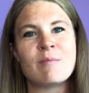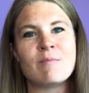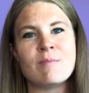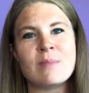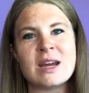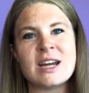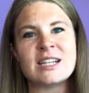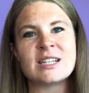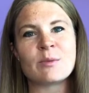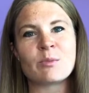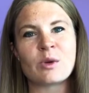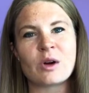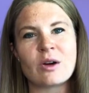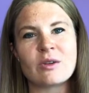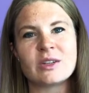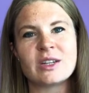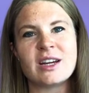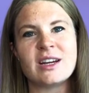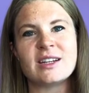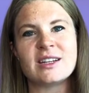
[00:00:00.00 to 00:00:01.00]
Meat
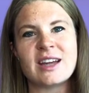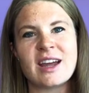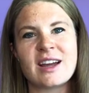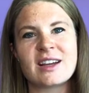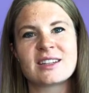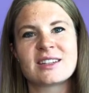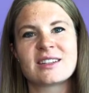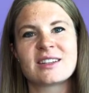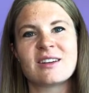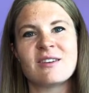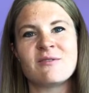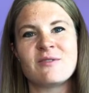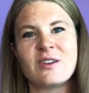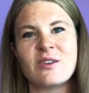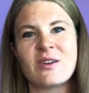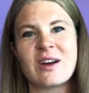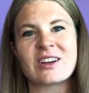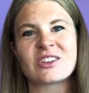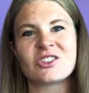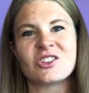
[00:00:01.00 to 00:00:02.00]
protein takes a
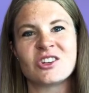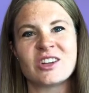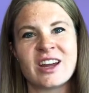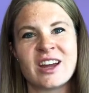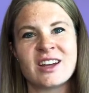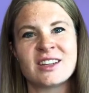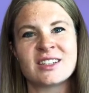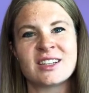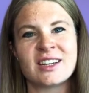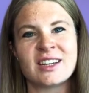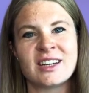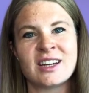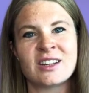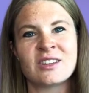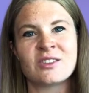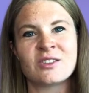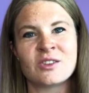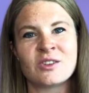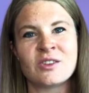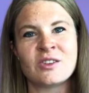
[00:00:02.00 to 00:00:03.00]
few extra days to
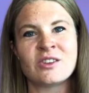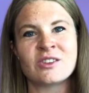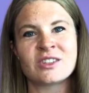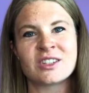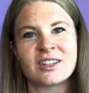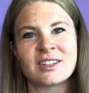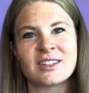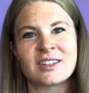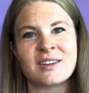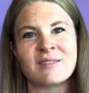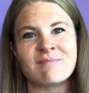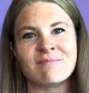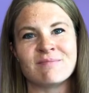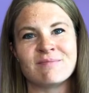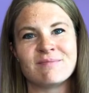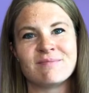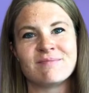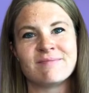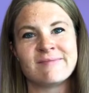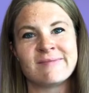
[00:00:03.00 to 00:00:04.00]
get through your system.
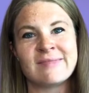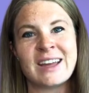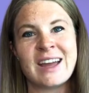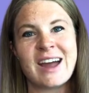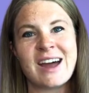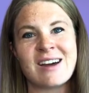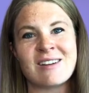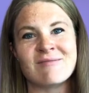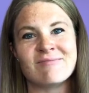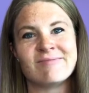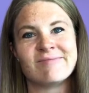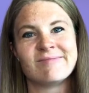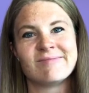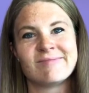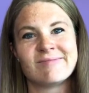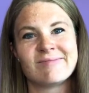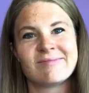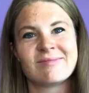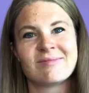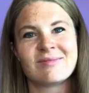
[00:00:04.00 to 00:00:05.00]
Yeah,
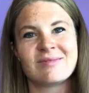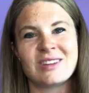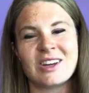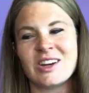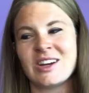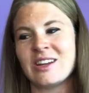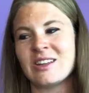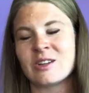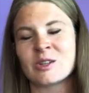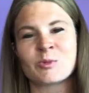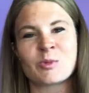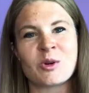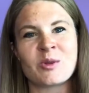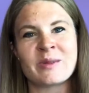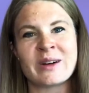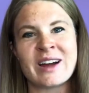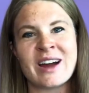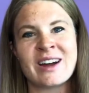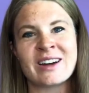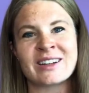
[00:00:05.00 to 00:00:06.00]
you need those
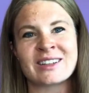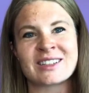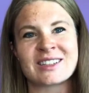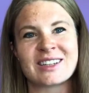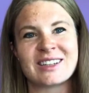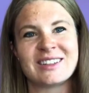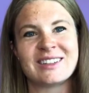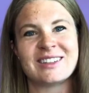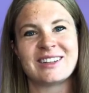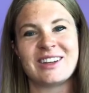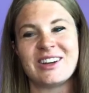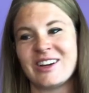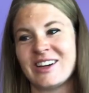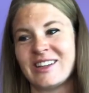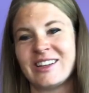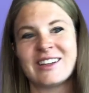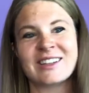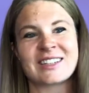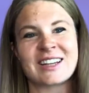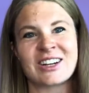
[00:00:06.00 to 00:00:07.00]
probiotics. You
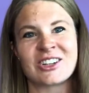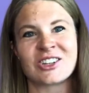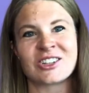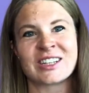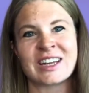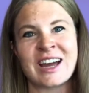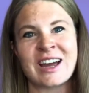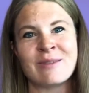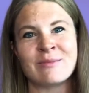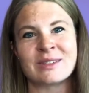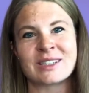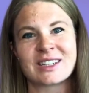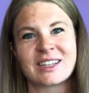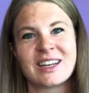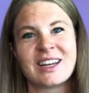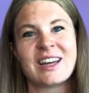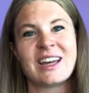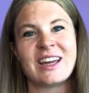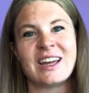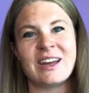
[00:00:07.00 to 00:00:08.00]
need the essential zymes.
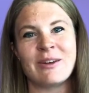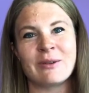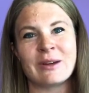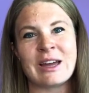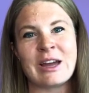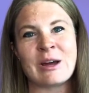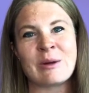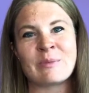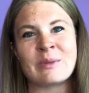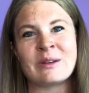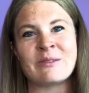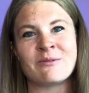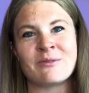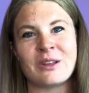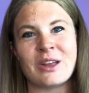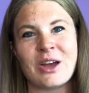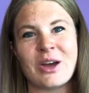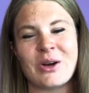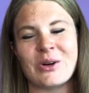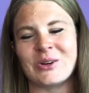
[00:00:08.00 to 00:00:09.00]
It will help it
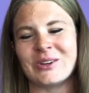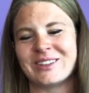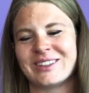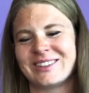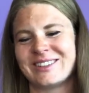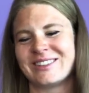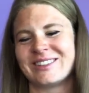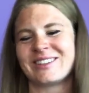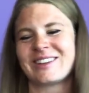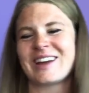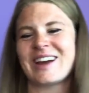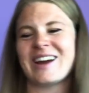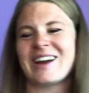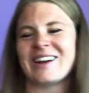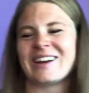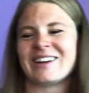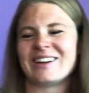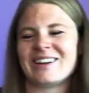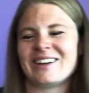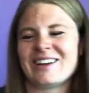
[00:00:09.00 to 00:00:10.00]
flow,
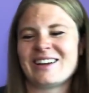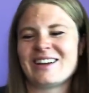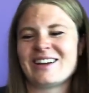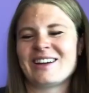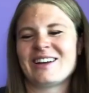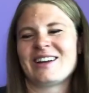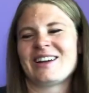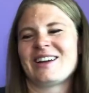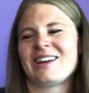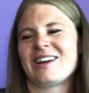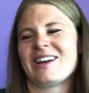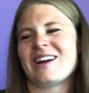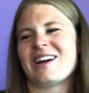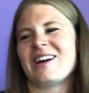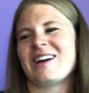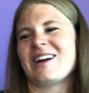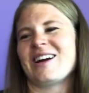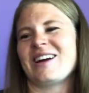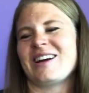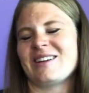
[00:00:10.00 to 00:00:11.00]
okay?
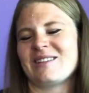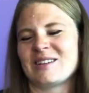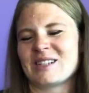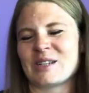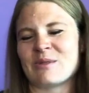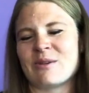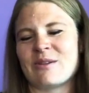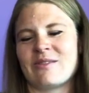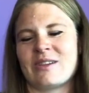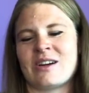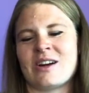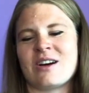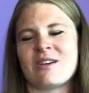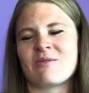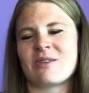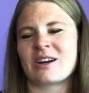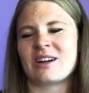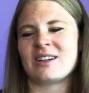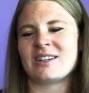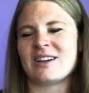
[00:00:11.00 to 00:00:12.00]
All right, so moving on,
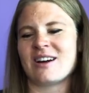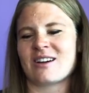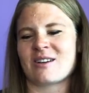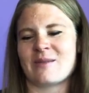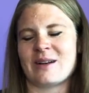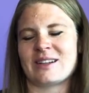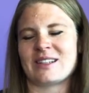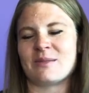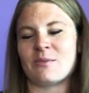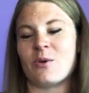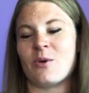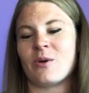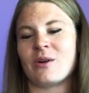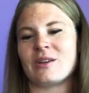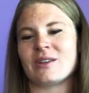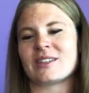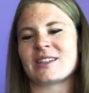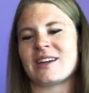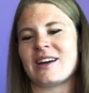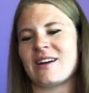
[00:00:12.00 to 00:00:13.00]
we're going to talk about some
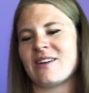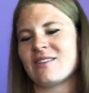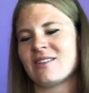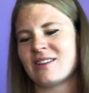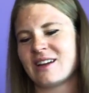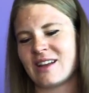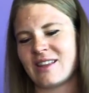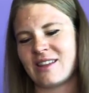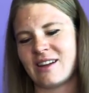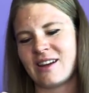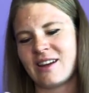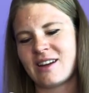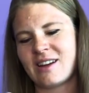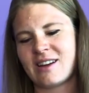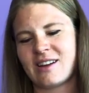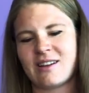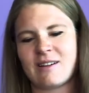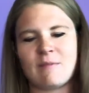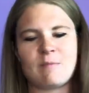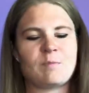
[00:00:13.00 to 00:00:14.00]
oils now, I think.
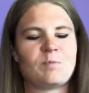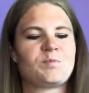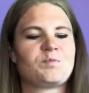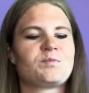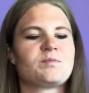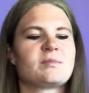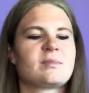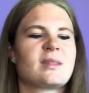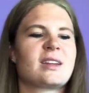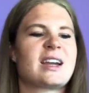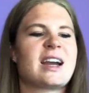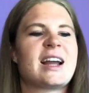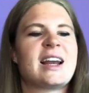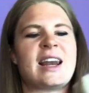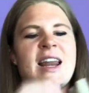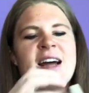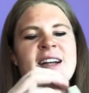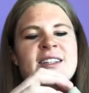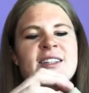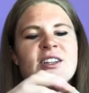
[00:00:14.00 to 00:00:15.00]
We
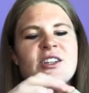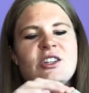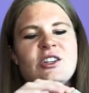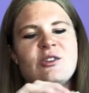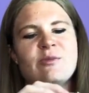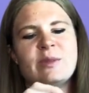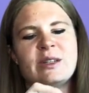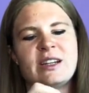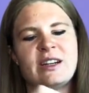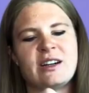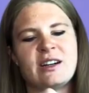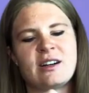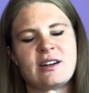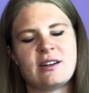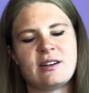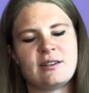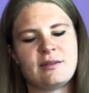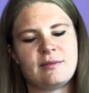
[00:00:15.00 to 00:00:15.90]
got lots of tubes here.